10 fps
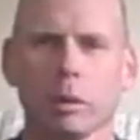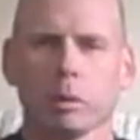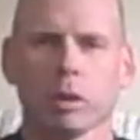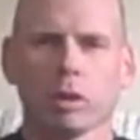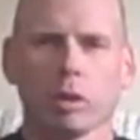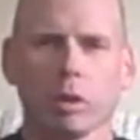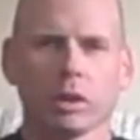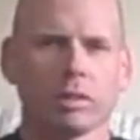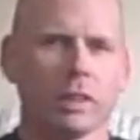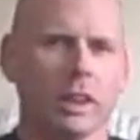People are
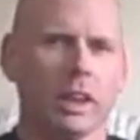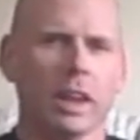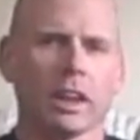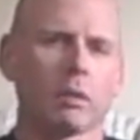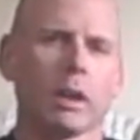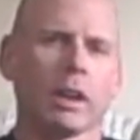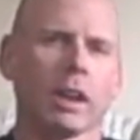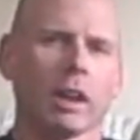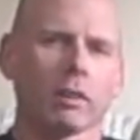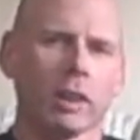going to forget about
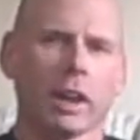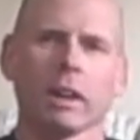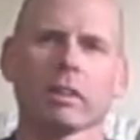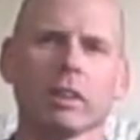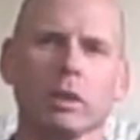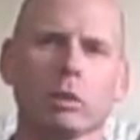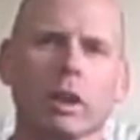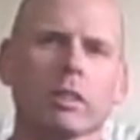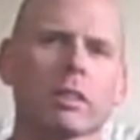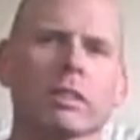how talented he
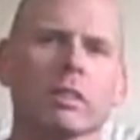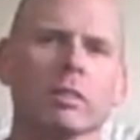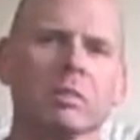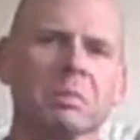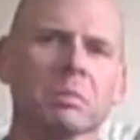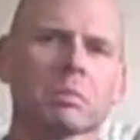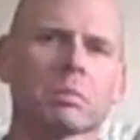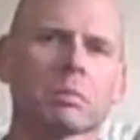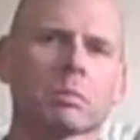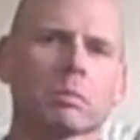was
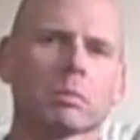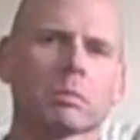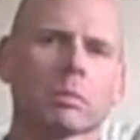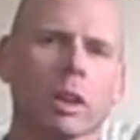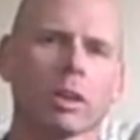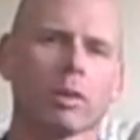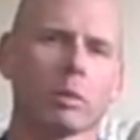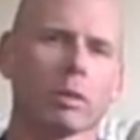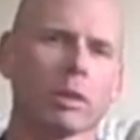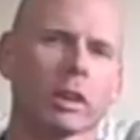on the
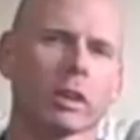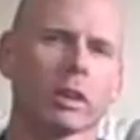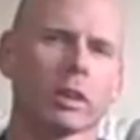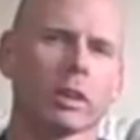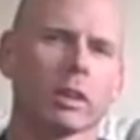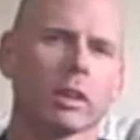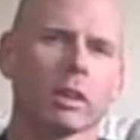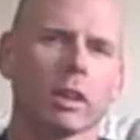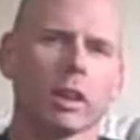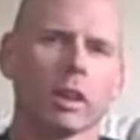football field.
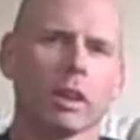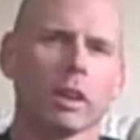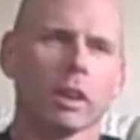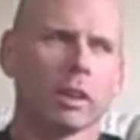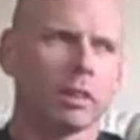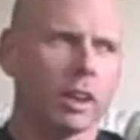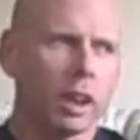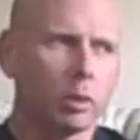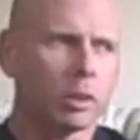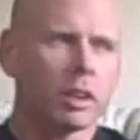You see,
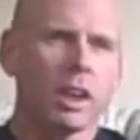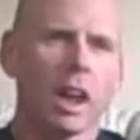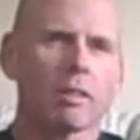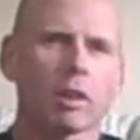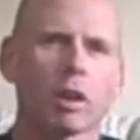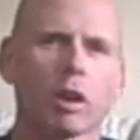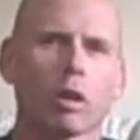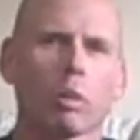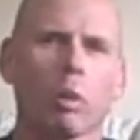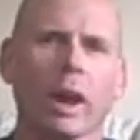he was never
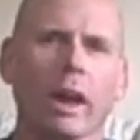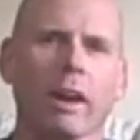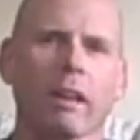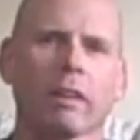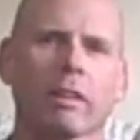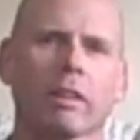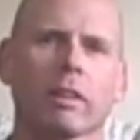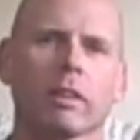aware